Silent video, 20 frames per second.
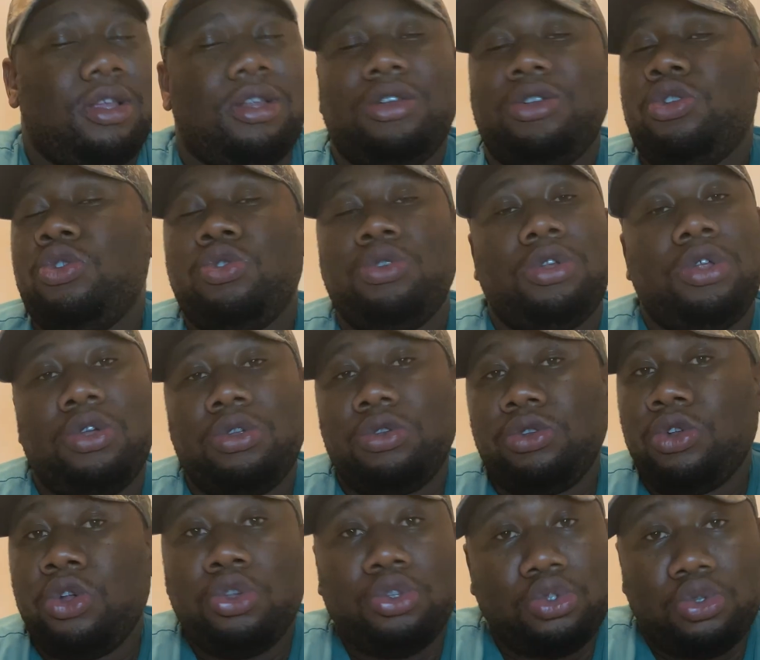No doubt,
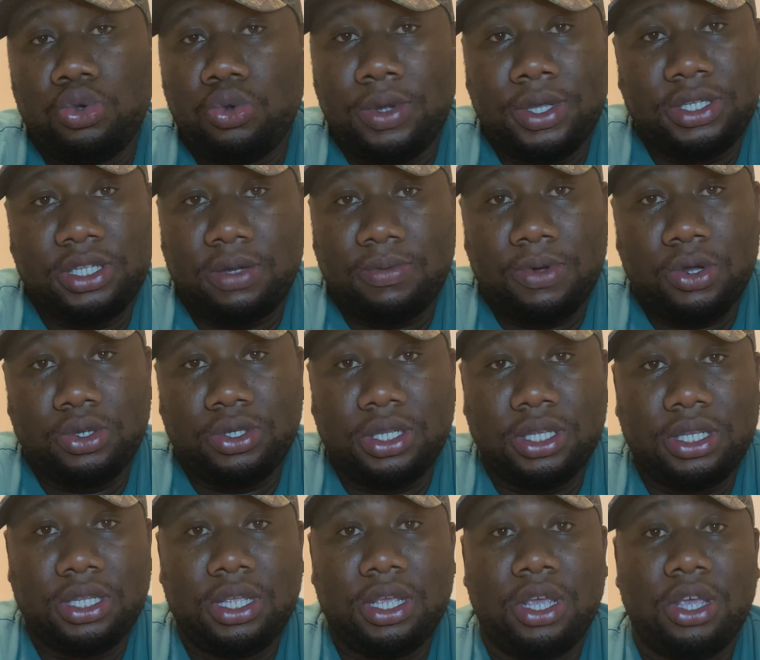no two ways about
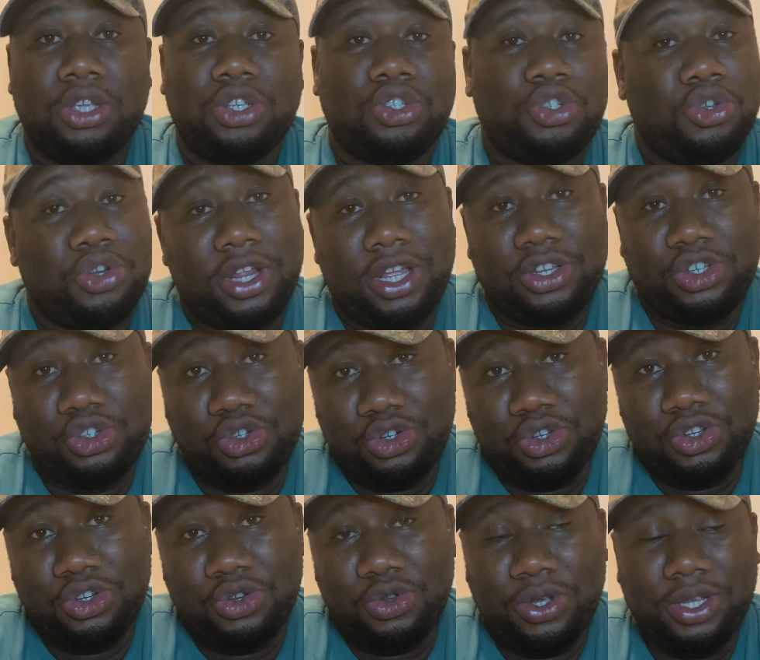it. Should
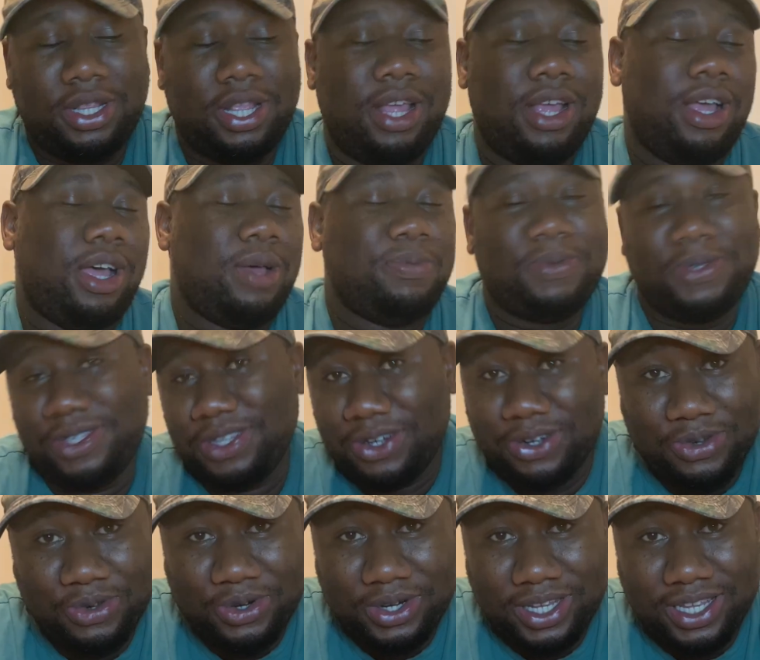you do it?
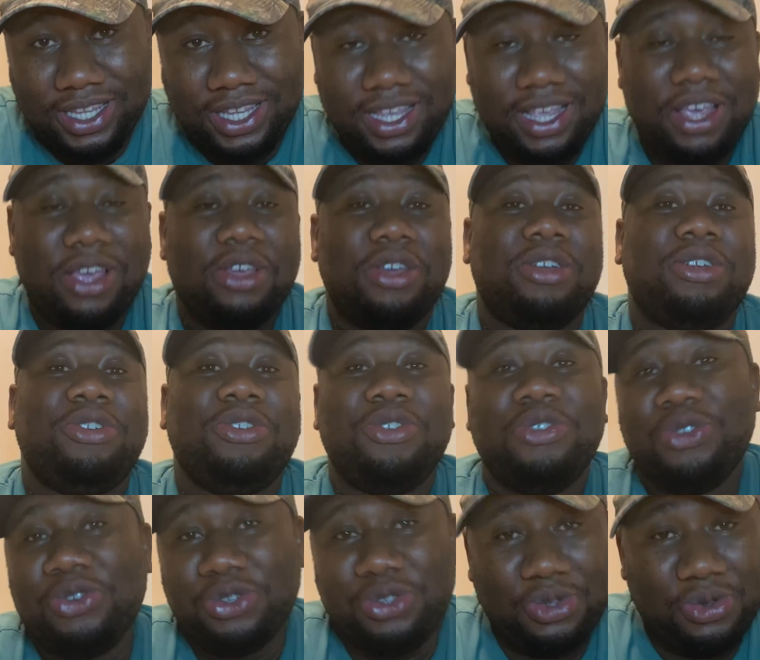Absolutely.
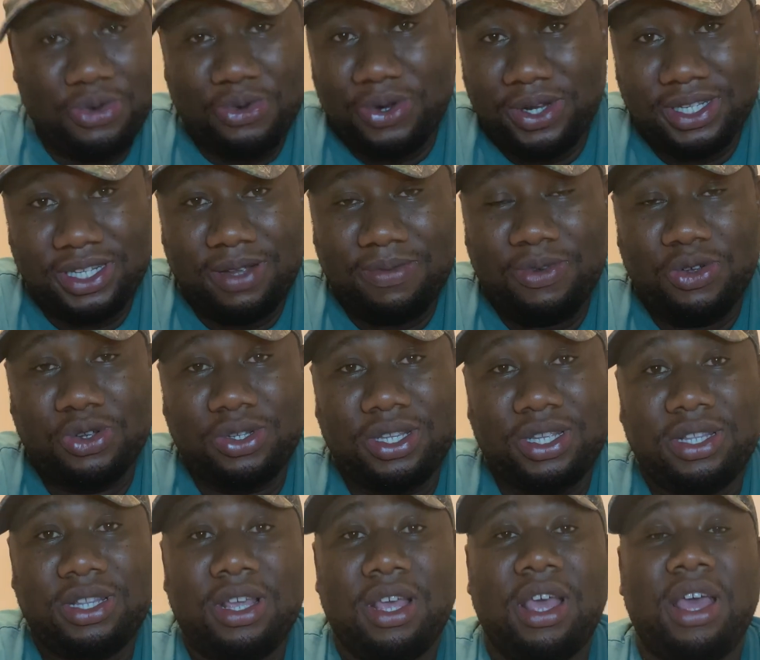No two ways about
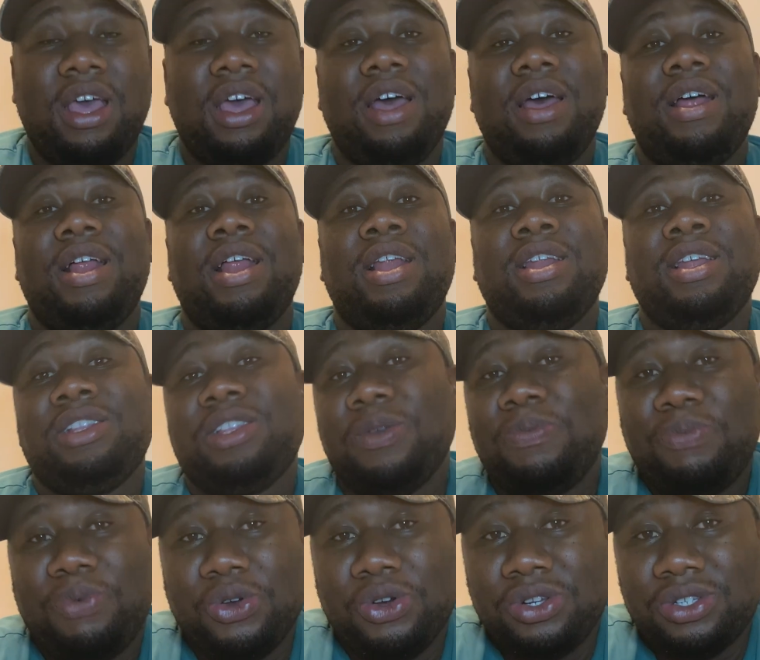it. A lot
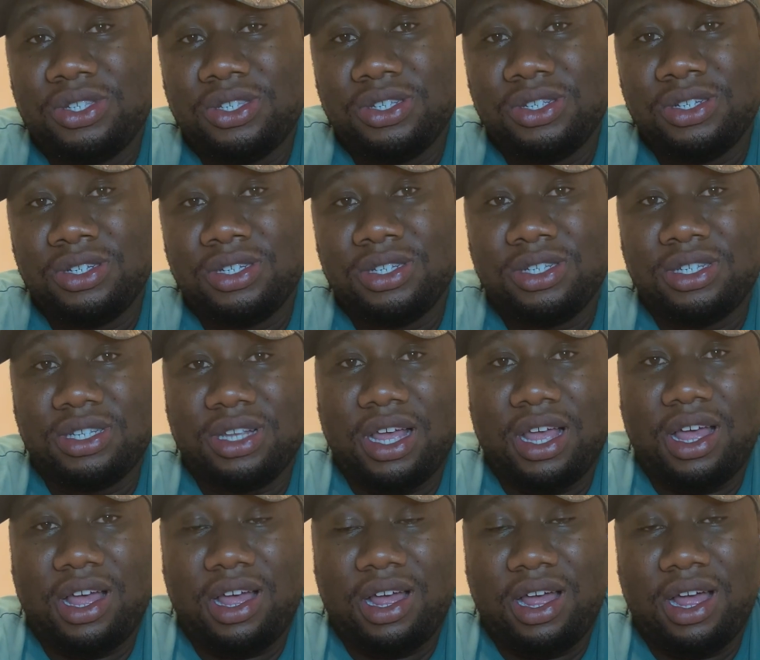of persons
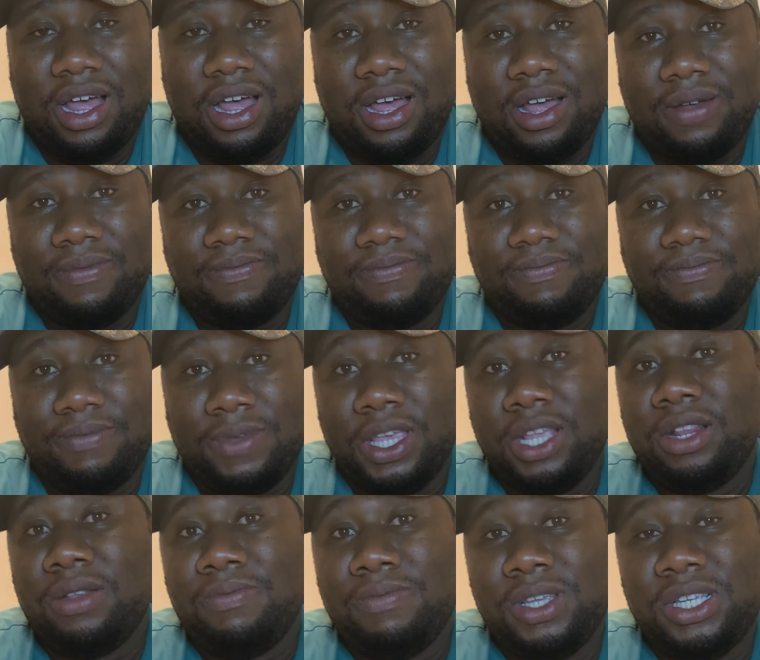
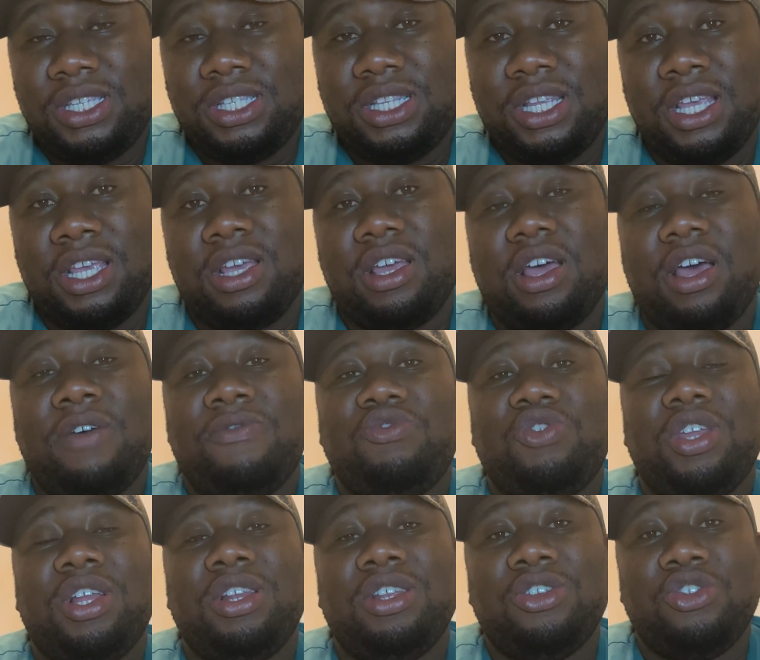make the mistake of
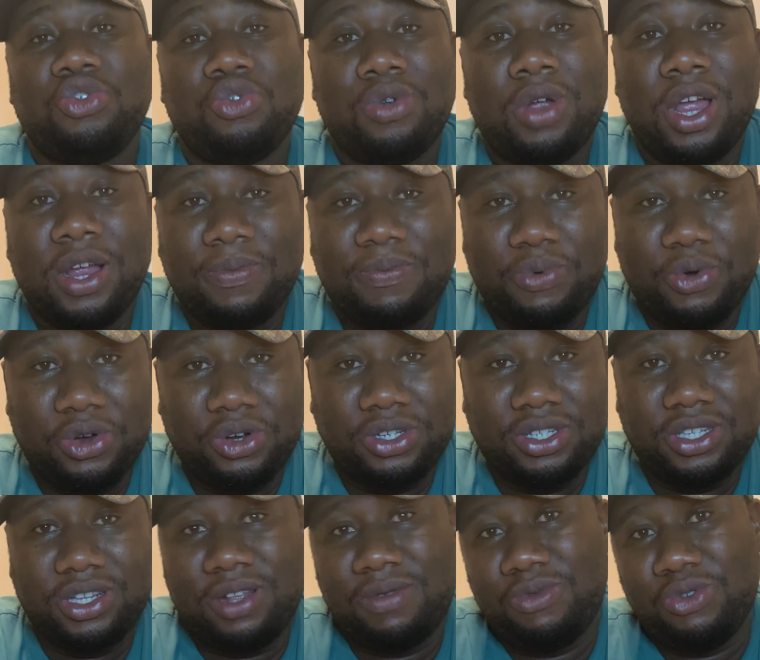telling the wrong
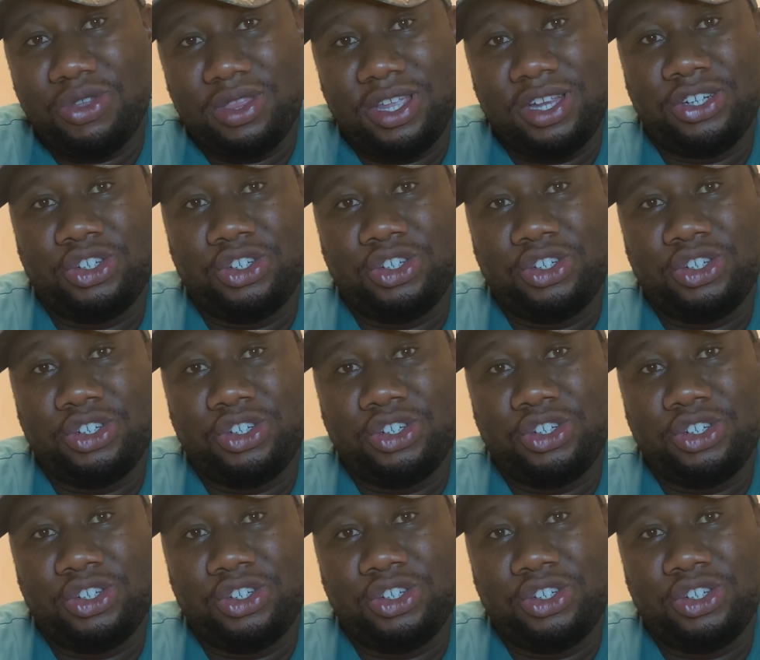person about their